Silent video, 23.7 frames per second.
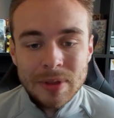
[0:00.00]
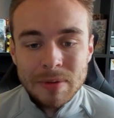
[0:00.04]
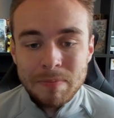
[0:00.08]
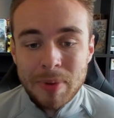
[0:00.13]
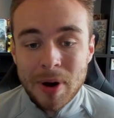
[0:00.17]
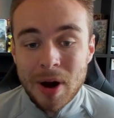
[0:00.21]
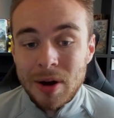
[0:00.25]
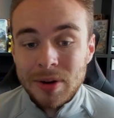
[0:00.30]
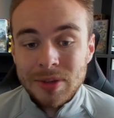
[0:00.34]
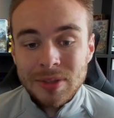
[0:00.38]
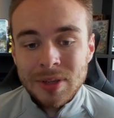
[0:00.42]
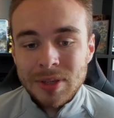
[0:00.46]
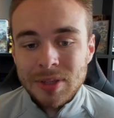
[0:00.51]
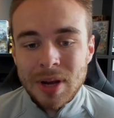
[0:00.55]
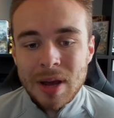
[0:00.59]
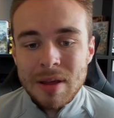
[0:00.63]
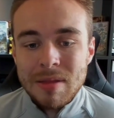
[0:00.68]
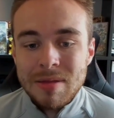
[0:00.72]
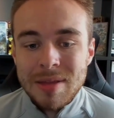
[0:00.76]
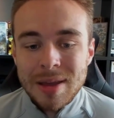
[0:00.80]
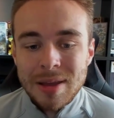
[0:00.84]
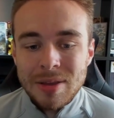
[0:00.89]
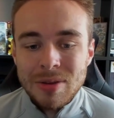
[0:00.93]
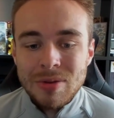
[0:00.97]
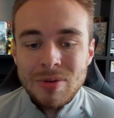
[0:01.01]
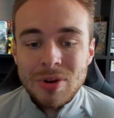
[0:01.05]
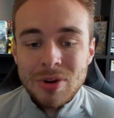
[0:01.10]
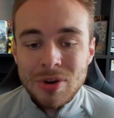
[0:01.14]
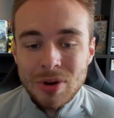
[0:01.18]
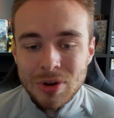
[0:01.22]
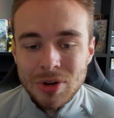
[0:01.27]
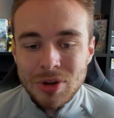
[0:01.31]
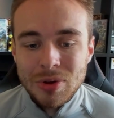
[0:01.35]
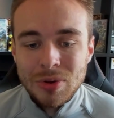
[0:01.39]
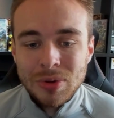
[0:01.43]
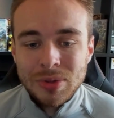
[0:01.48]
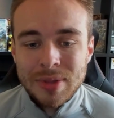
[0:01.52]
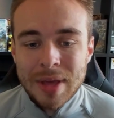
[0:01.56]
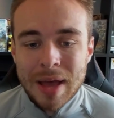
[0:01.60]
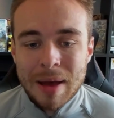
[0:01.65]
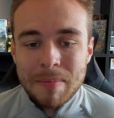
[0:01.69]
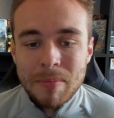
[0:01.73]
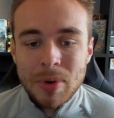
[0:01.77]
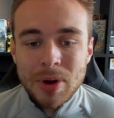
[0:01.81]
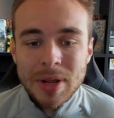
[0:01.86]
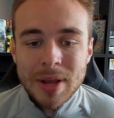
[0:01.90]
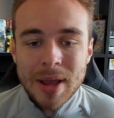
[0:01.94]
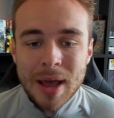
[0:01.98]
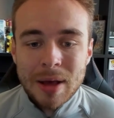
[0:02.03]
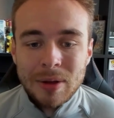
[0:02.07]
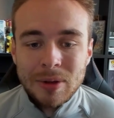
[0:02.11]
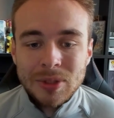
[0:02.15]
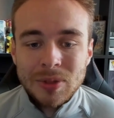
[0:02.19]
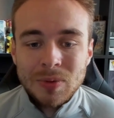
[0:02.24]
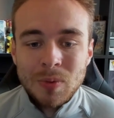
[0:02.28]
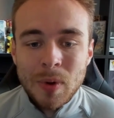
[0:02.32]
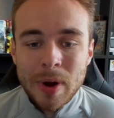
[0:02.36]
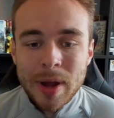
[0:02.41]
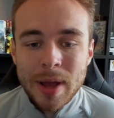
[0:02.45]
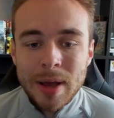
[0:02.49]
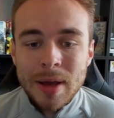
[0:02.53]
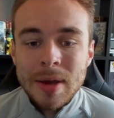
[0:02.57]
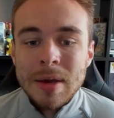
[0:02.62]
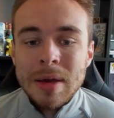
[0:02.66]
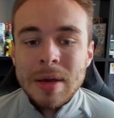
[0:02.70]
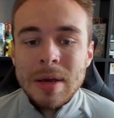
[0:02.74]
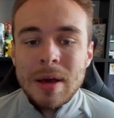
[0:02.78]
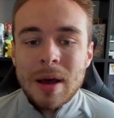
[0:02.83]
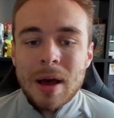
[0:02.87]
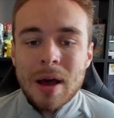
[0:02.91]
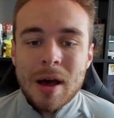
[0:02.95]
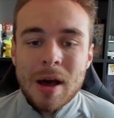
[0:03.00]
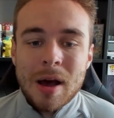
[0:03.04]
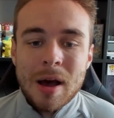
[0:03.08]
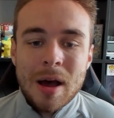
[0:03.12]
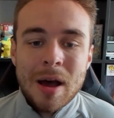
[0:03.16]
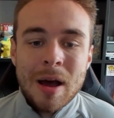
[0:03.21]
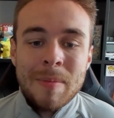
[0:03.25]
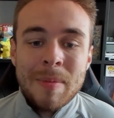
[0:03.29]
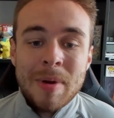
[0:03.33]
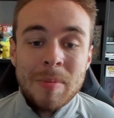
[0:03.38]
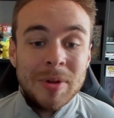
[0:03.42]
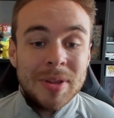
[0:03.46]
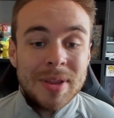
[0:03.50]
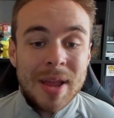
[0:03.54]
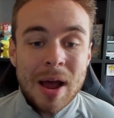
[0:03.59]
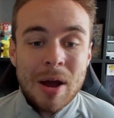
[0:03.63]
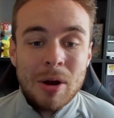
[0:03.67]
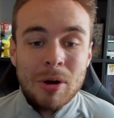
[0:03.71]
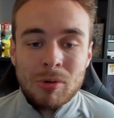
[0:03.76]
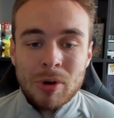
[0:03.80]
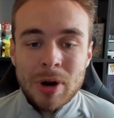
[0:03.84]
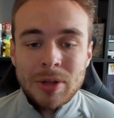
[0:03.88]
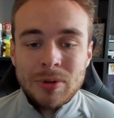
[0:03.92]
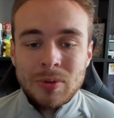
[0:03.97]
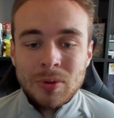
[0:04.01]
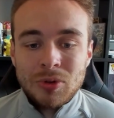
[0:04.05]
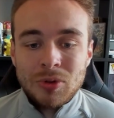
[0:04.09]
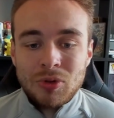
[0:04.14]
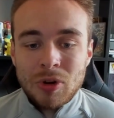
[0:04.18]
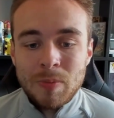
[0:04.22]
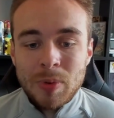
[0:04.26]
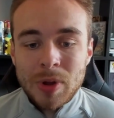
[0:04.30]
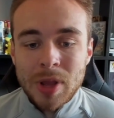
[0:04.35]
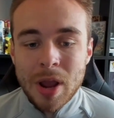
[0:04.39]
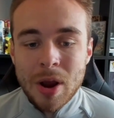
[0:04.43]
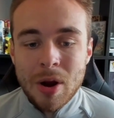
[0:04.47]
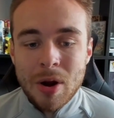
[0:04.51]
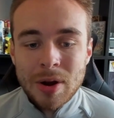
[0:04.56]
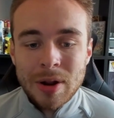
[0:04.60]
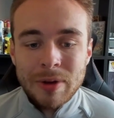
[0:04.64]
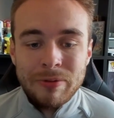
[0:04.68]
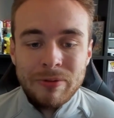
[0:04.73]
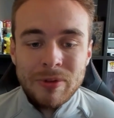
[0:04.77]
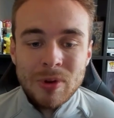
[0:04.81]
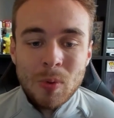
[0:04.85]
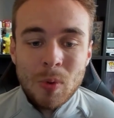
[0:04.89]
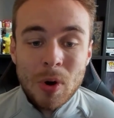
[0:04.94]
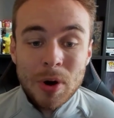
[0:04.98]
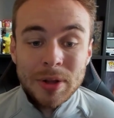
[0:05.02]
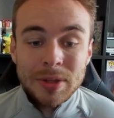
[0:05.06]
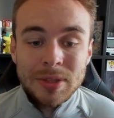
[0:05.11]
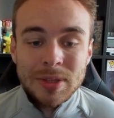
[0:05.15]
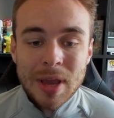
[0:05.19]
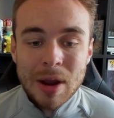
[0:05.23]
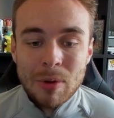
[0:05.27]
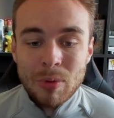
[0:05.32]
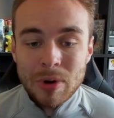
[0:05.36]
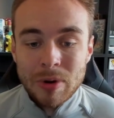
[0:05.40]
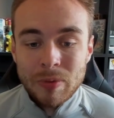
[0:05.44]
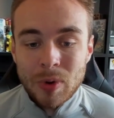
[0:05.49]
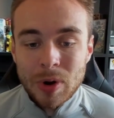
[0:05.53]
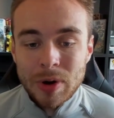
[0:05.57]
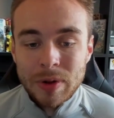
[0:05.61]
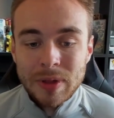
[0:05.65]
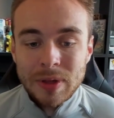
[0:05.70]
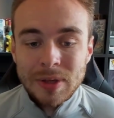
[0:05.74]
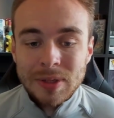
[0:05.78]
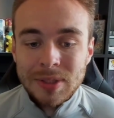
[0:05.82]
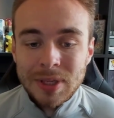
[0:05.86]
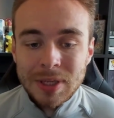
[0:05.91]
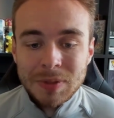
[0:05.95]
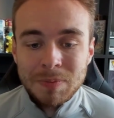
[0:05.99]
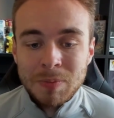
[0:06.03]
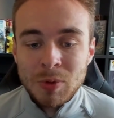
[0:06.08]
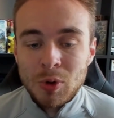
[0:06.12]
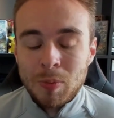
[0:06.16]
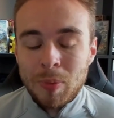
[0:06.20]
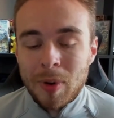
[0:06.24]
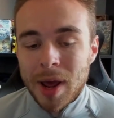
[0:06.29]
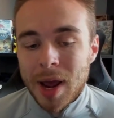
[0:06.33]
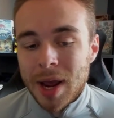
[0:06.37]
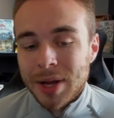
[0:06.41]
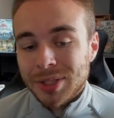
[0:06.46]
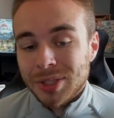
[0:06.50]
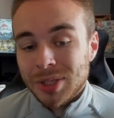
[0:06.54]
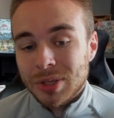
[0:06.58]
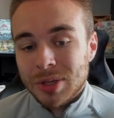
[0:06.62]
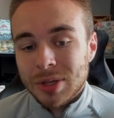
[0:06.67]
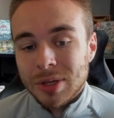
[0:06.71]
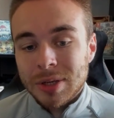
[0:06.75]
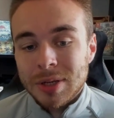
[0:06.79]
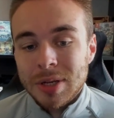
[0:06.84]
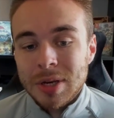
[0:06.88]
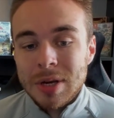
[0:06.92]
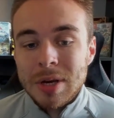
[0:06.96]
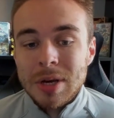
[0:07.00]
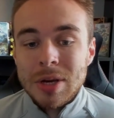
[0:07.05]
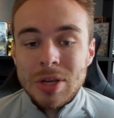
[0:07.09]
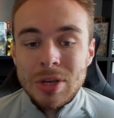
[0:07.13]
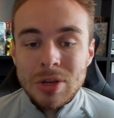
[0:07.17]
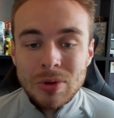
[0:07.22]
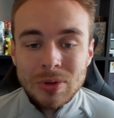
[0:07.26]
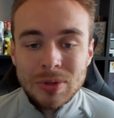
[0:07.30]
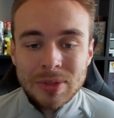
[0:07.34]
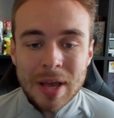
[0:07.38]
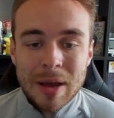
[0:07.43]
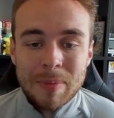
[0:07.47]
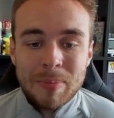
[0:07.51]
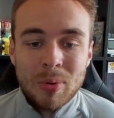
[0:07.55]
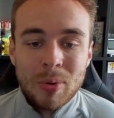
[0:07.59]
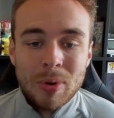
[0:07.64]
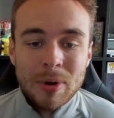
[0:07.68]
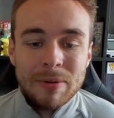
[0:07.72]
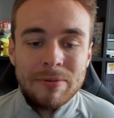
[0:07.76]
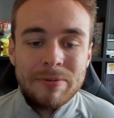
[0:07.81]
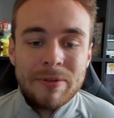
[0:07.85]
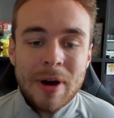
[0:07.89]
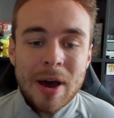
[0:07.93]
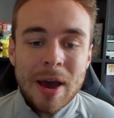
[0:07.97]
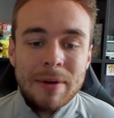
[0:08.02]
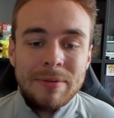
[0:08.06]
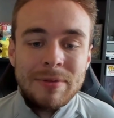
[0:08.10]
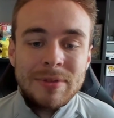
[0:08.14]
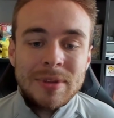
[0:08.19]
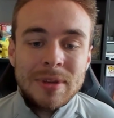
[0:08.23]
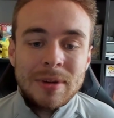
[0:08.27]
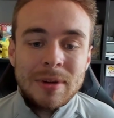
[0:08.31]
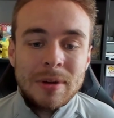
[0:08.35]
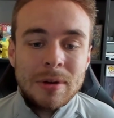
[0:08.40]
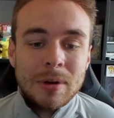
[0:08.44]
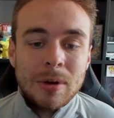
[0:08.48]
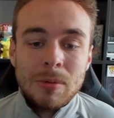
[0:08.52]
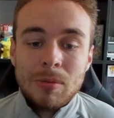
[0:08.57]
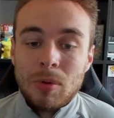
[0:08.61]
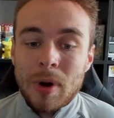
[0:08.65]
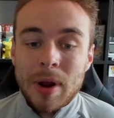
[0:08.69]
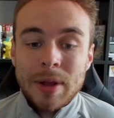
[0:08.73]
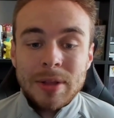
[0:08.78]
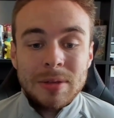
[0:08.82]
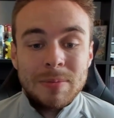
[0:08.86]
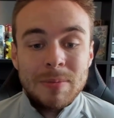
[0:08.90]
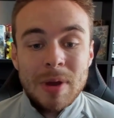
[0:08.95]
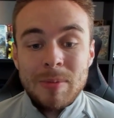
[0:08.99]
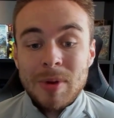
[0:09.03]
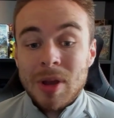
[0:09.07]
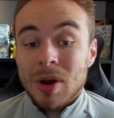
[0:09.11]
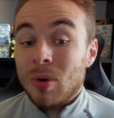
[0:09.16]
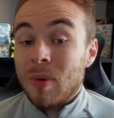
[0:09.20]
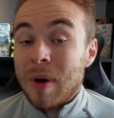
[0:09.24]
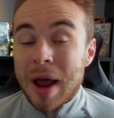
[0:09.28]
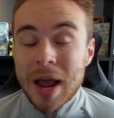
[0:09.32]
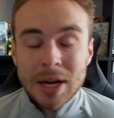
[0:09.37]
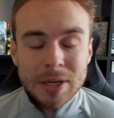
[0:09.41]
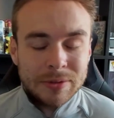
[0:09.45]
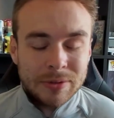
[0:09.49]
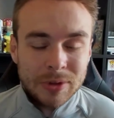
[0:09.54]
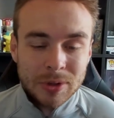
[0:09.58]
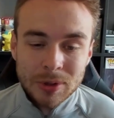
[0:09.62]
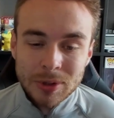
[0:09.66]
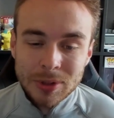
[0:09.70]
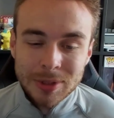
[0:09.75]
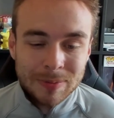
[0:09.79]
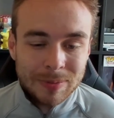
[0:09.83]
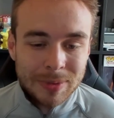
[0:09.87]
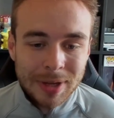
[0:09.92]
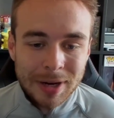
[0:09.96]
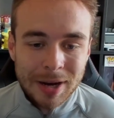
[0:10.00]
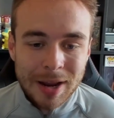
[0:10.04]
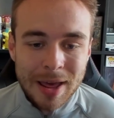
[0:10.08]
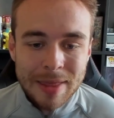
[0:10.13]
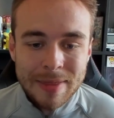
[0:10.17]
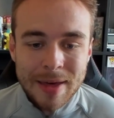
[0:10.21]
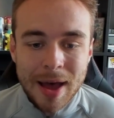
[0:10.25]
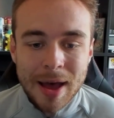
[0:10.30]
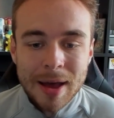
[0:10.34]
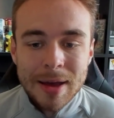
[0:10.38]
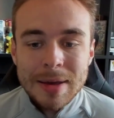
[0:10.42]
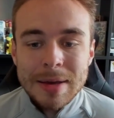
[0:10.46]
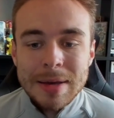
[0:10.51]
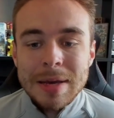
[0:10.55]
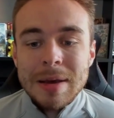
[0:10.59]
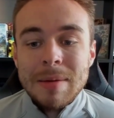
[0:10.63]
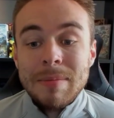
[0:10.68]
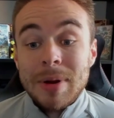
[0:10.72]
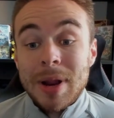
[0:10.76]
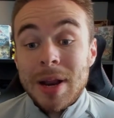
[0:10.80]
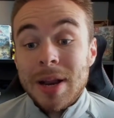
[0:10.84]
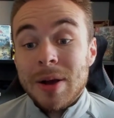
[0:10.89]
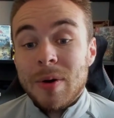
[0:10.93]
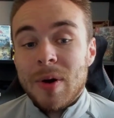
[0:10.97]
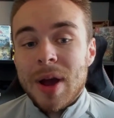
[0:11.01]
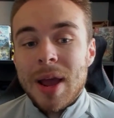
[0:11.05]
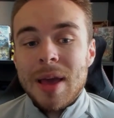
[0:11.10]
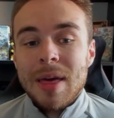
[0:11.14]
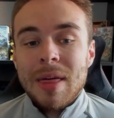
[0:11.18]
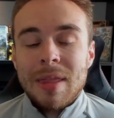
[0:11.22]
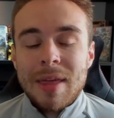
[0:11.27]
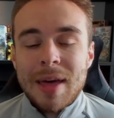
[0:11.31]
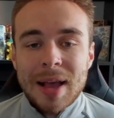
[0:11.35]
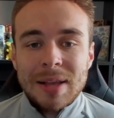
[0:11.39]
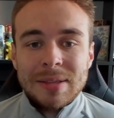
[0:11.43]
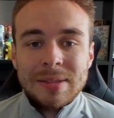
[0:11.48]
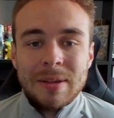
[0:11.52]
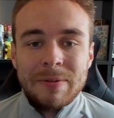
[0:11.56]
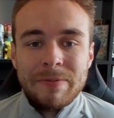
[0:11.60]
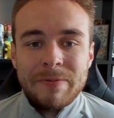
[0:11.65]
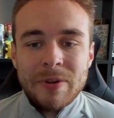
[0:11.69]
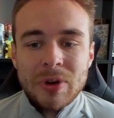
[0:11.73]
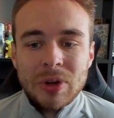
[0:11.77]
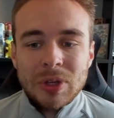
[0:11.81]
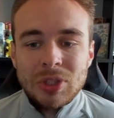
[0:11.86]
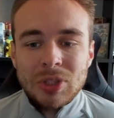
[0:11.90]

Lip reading: And then Perisic, I think you could use that money elsewhere and maybe downgrade to a Trippier. And if you wanted to get rid of one of these 6 mil players, you could use that 0.5 to upgrade to maybe a Rashford or something like that. But anyway, that's the first